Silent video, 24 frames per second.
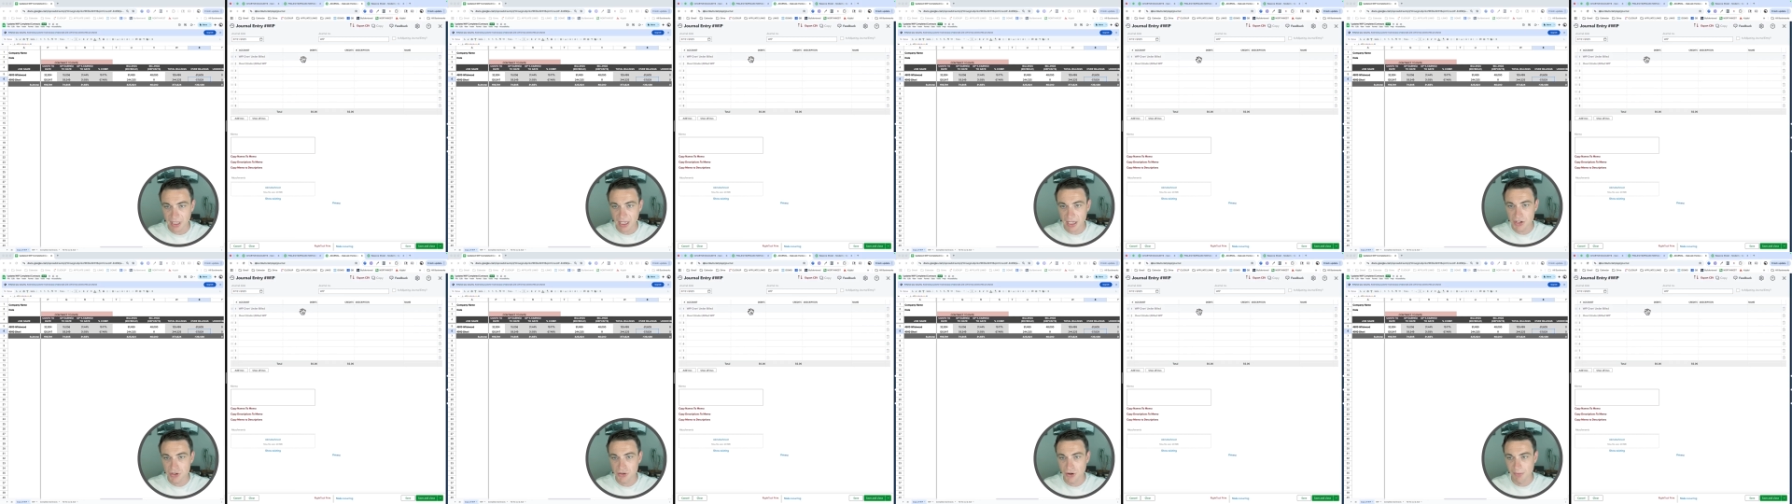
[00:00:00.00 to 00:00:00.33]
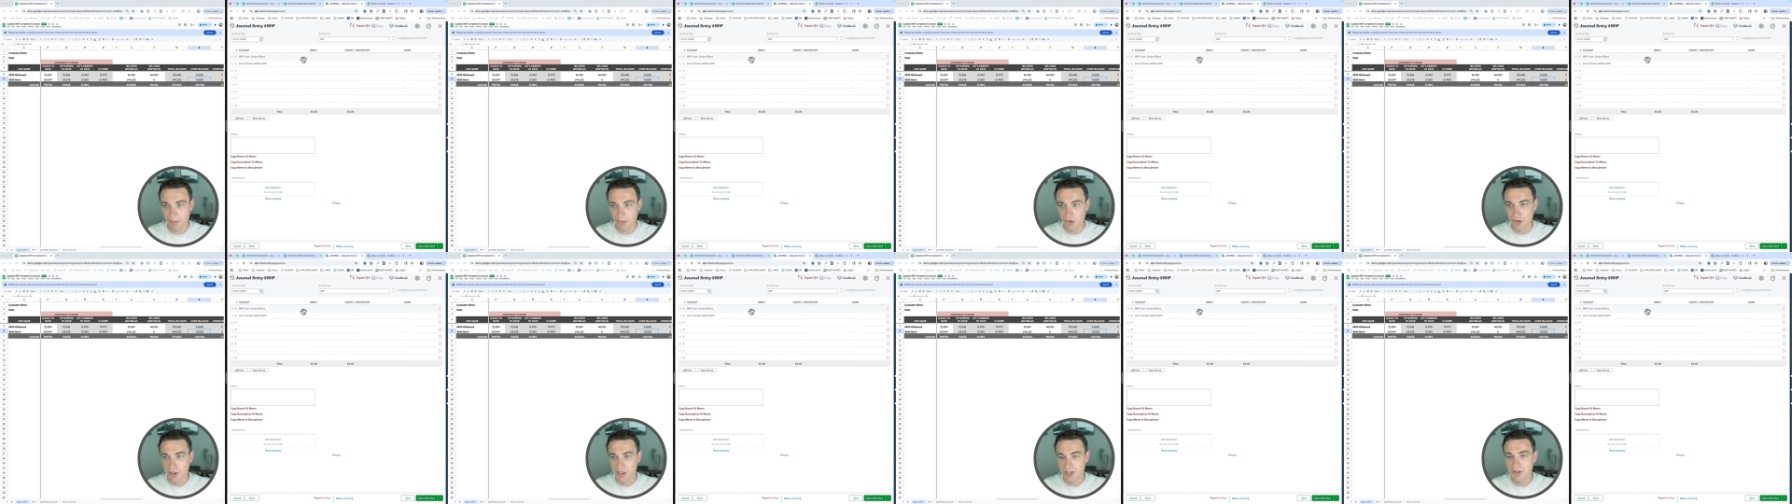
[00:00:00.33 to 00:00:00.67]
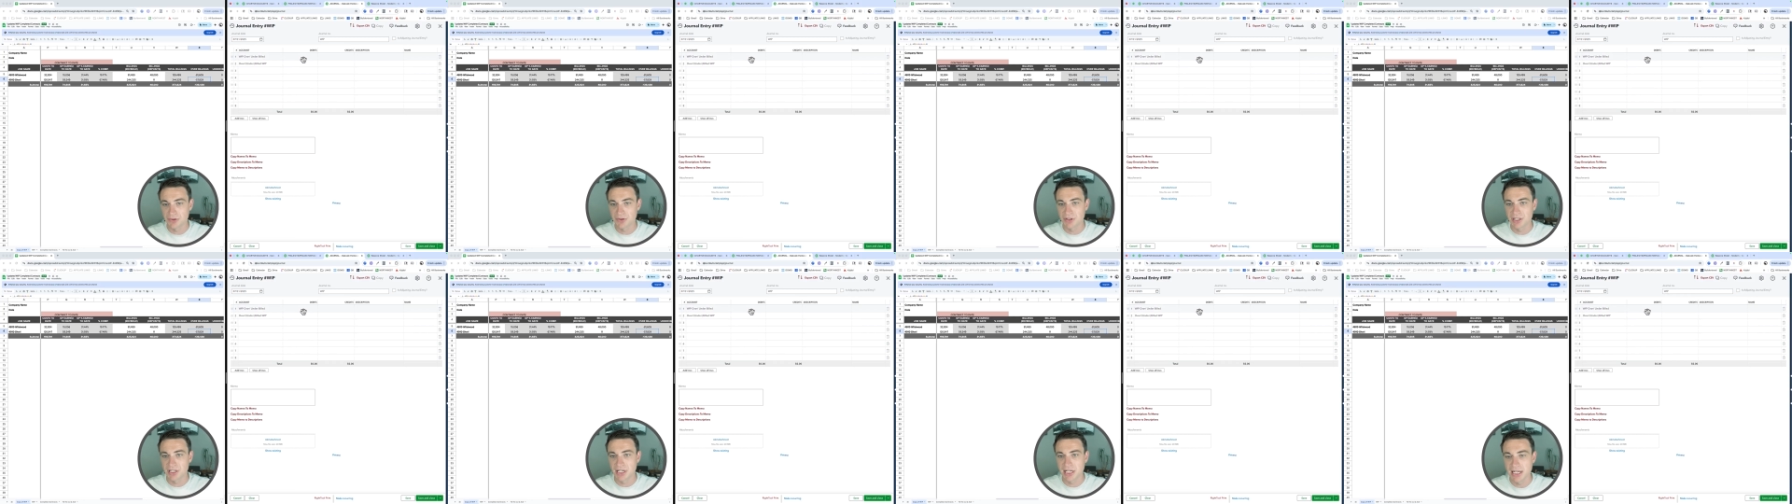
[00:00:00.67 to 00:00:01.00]
So I'm going
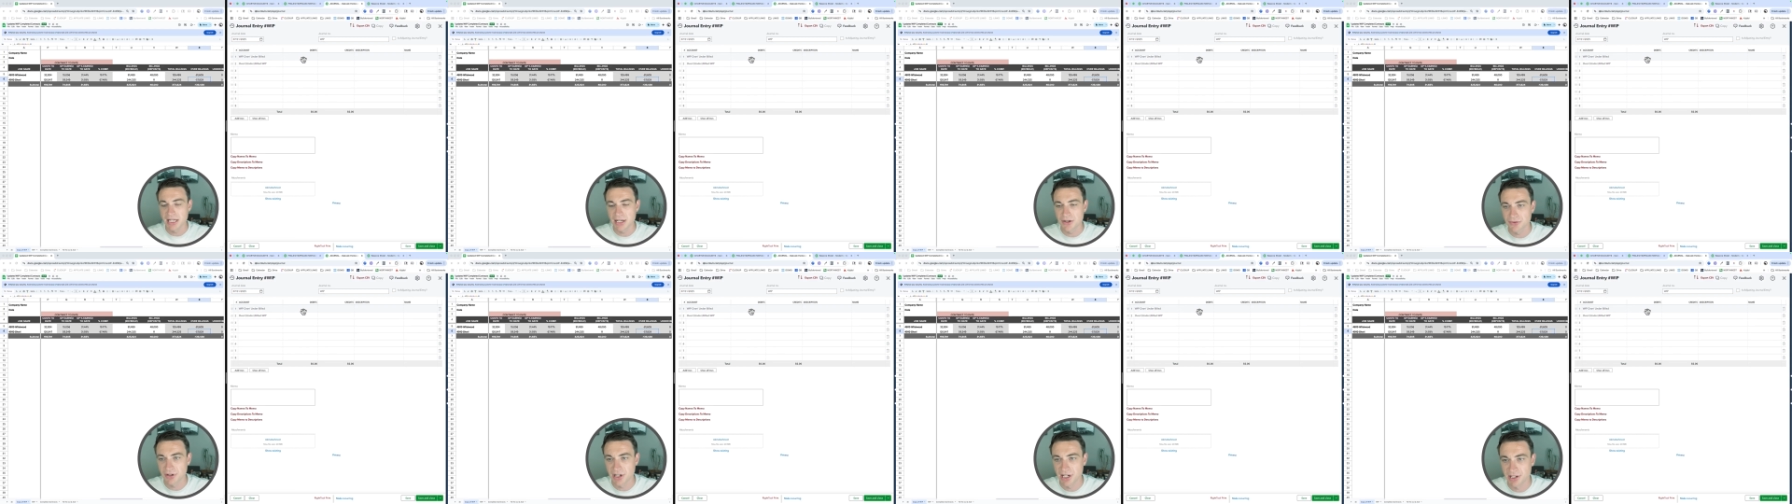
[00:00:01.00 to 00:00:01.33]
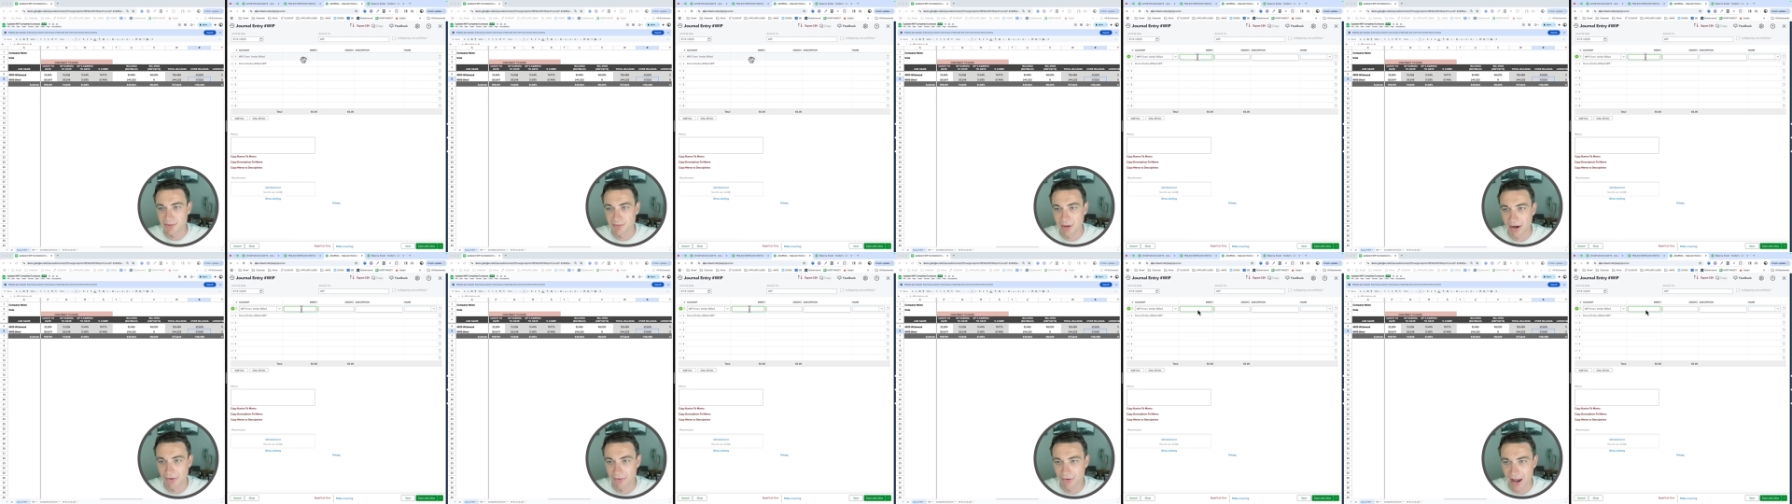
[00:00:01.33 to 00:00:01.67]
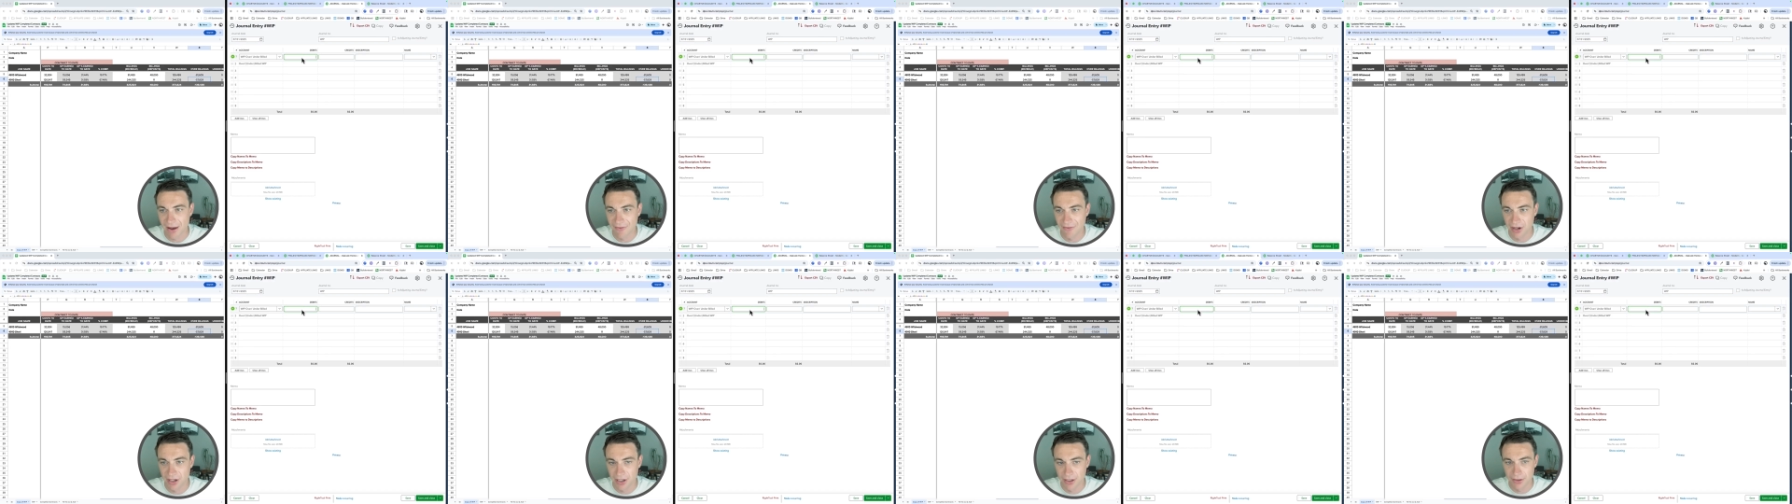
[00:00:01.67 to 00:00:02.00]
to decrease my
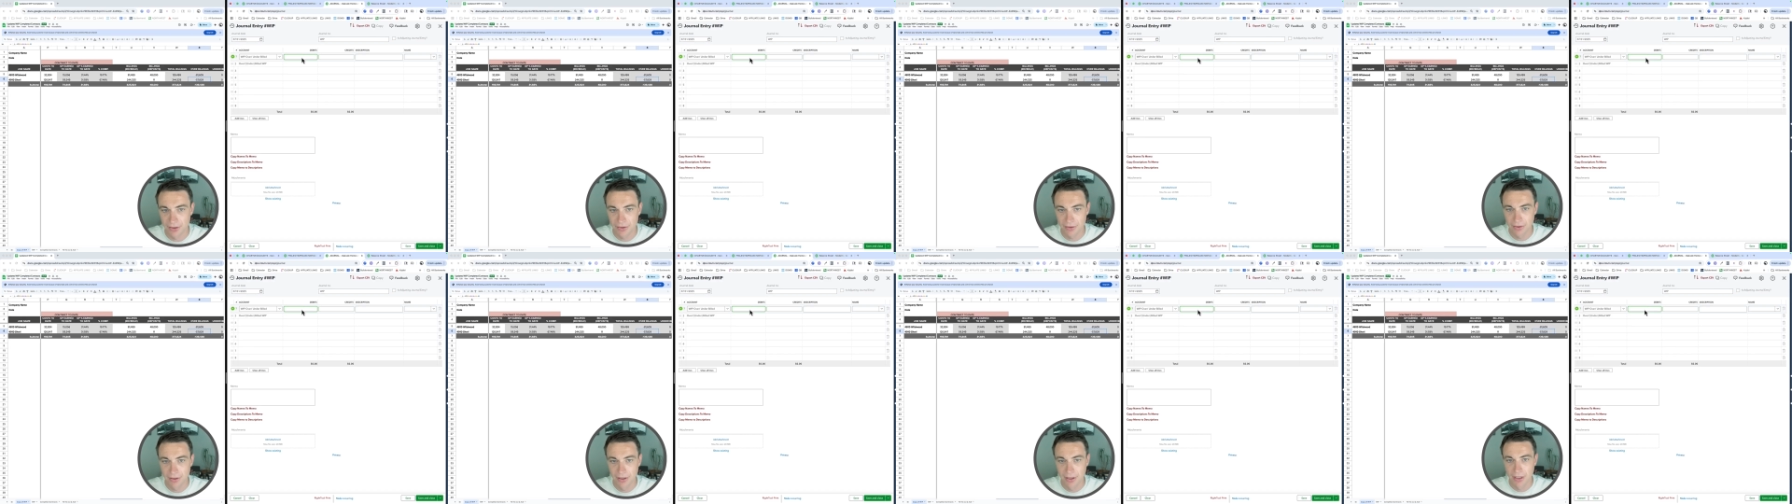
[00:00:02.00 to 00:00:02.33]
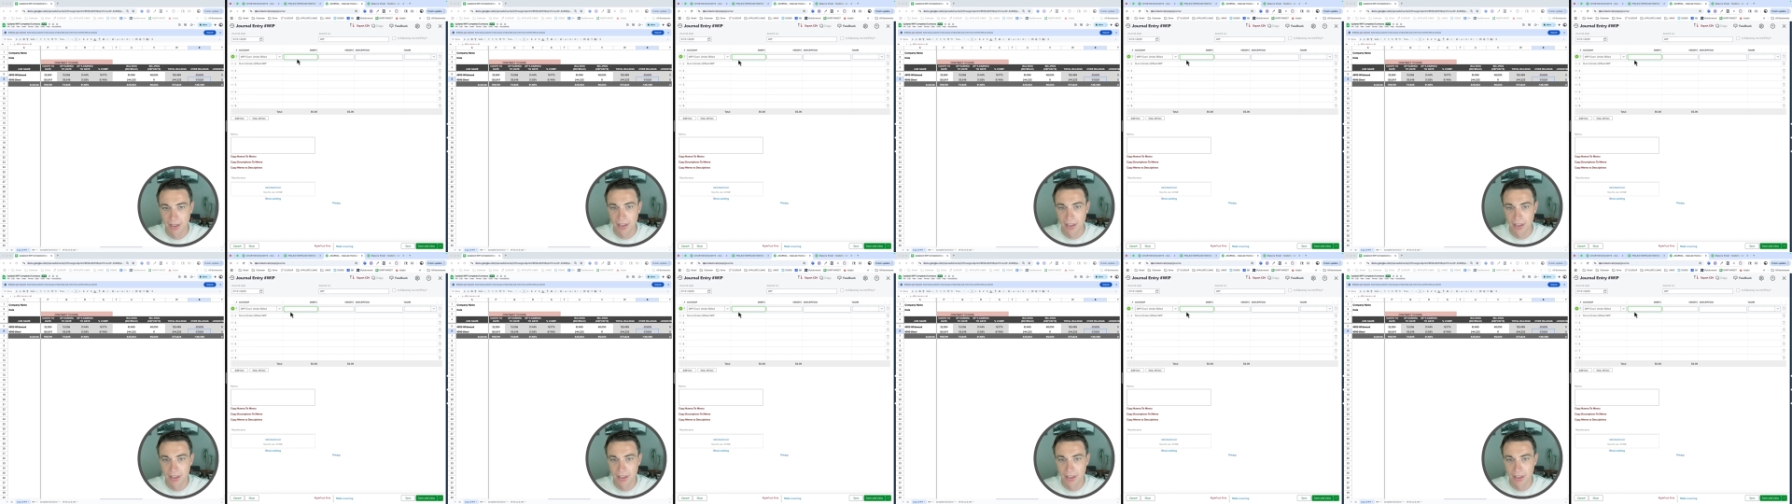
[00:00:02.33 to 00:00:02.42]
revenue